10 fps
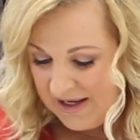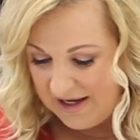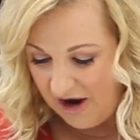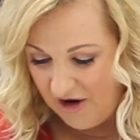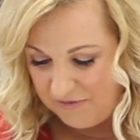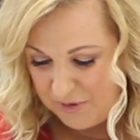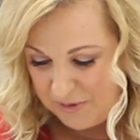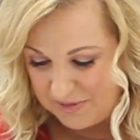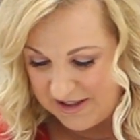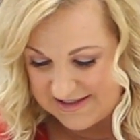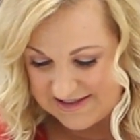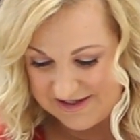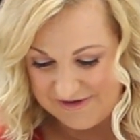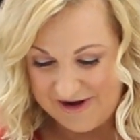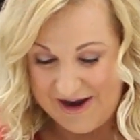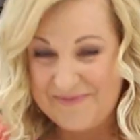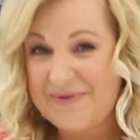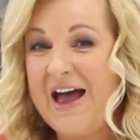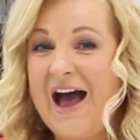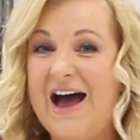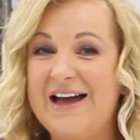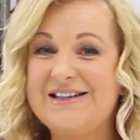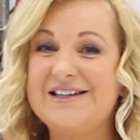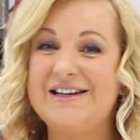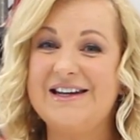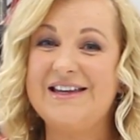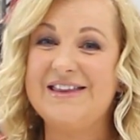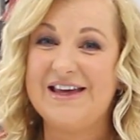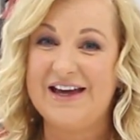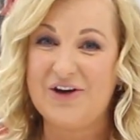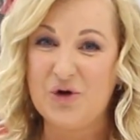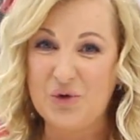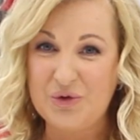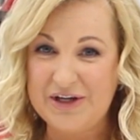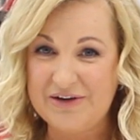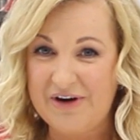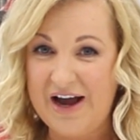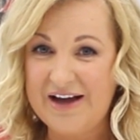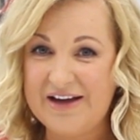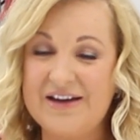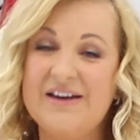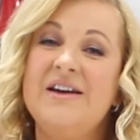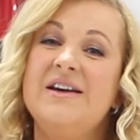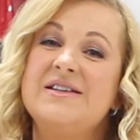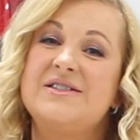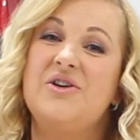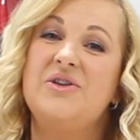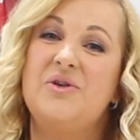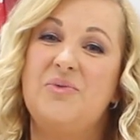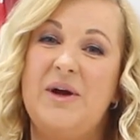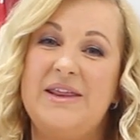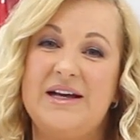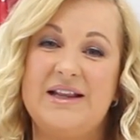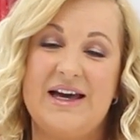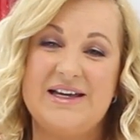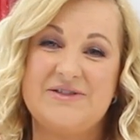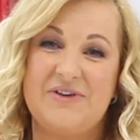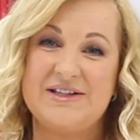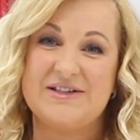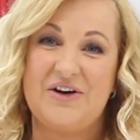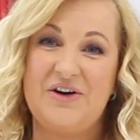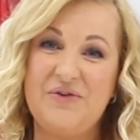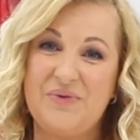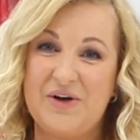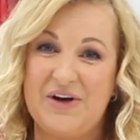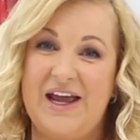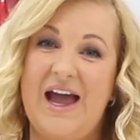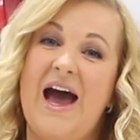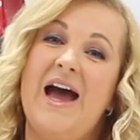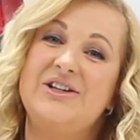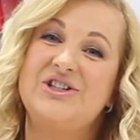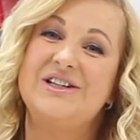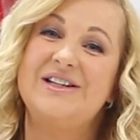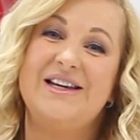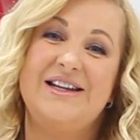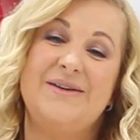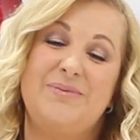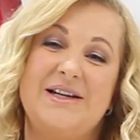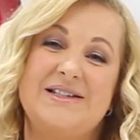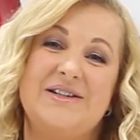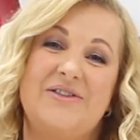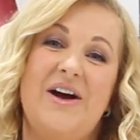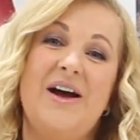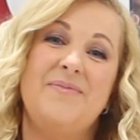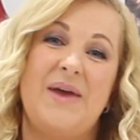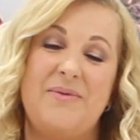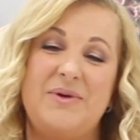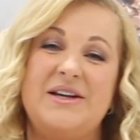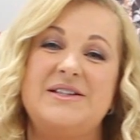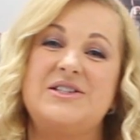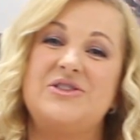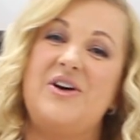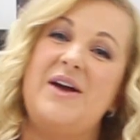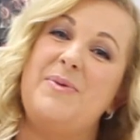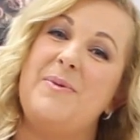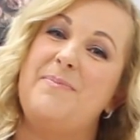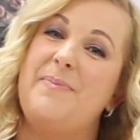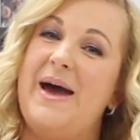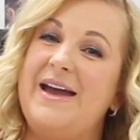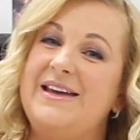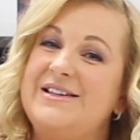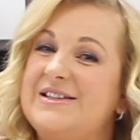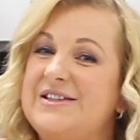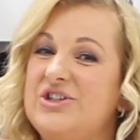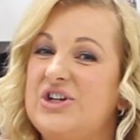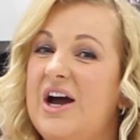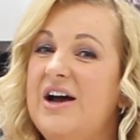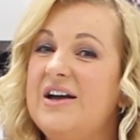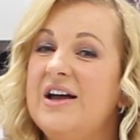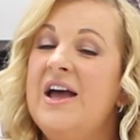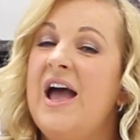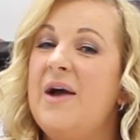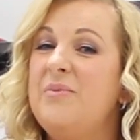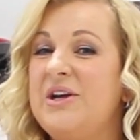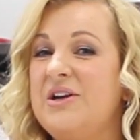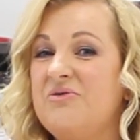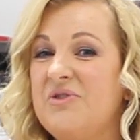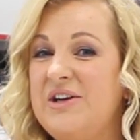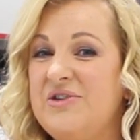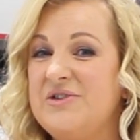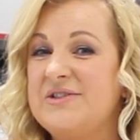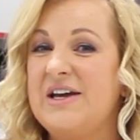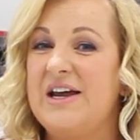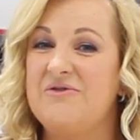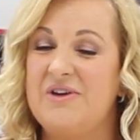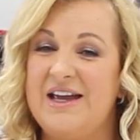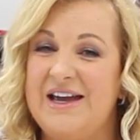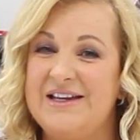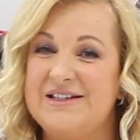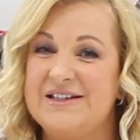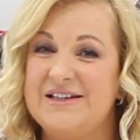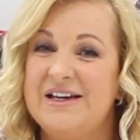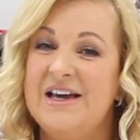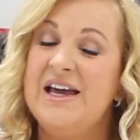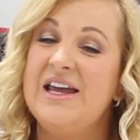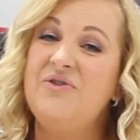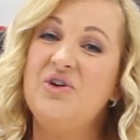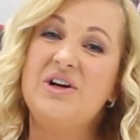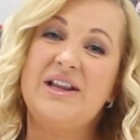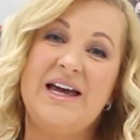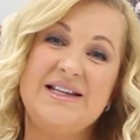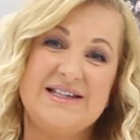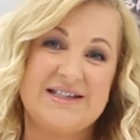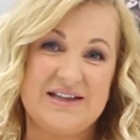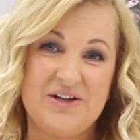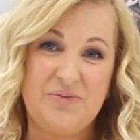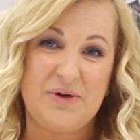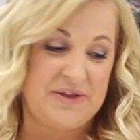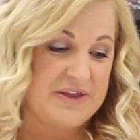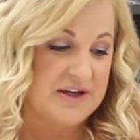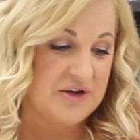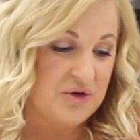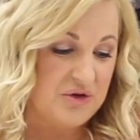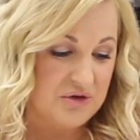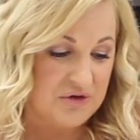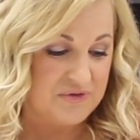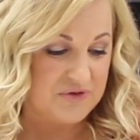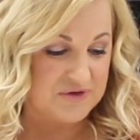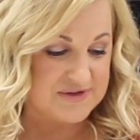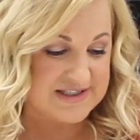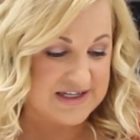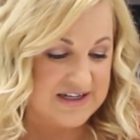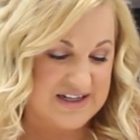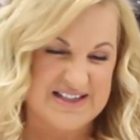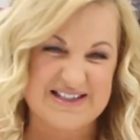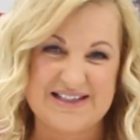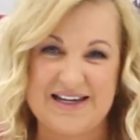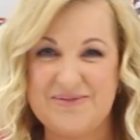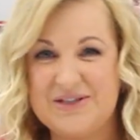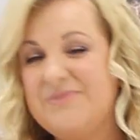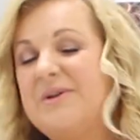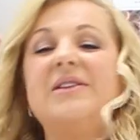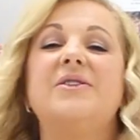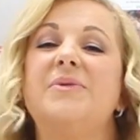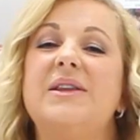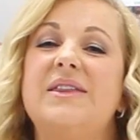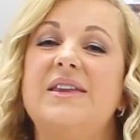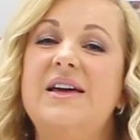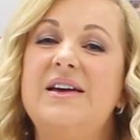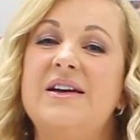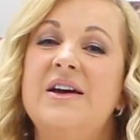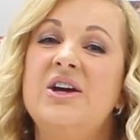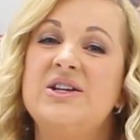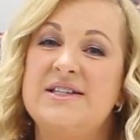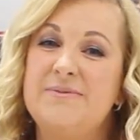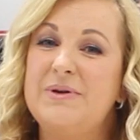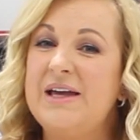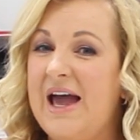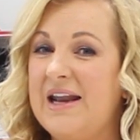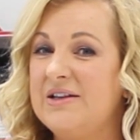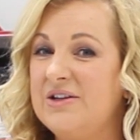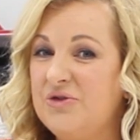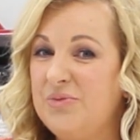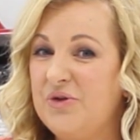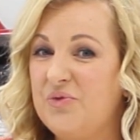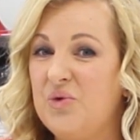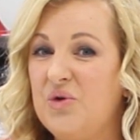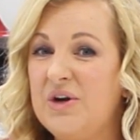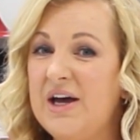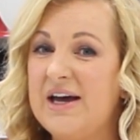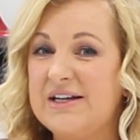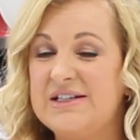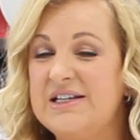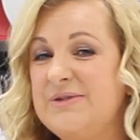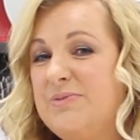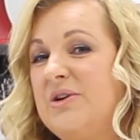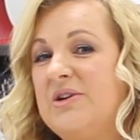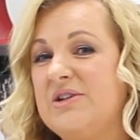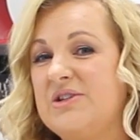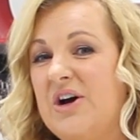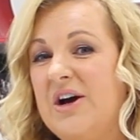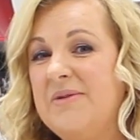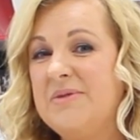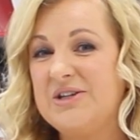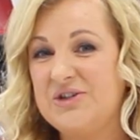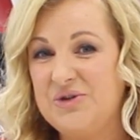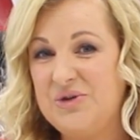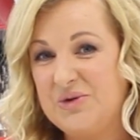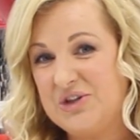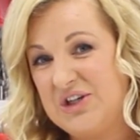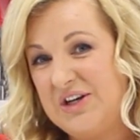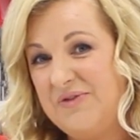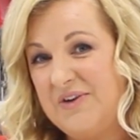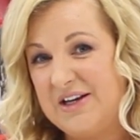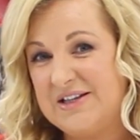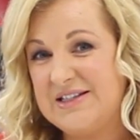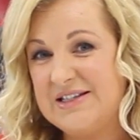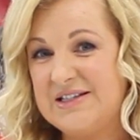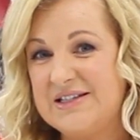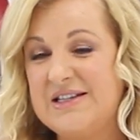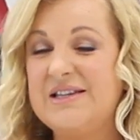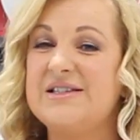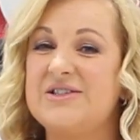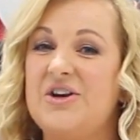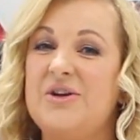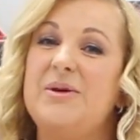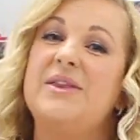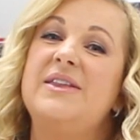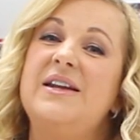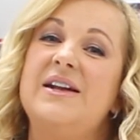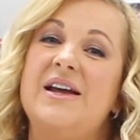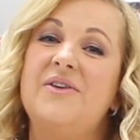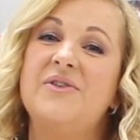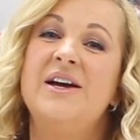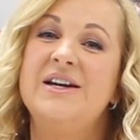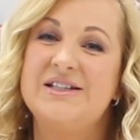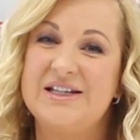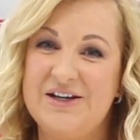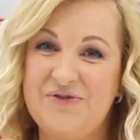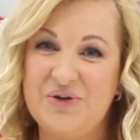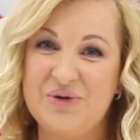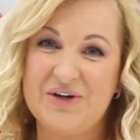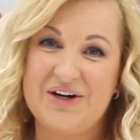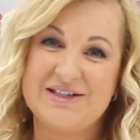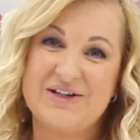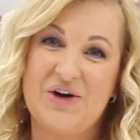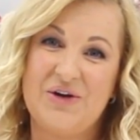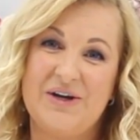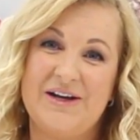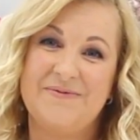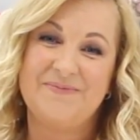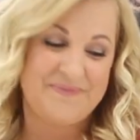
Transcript: Now I've put plastic wrap underneath a cooling rack so that when the glaze runs off, we're going to catch it in the plastic wrap and we can scrape it back into the jug and we can reuse it and reheat it. If your glaze is a little bit thick at all, or if you see it and it seems to be a little bit thick, simply add a little bit of water, a teaspoon at a time, until you achieve a consistency that's going to be thin enough to give you a nice coating.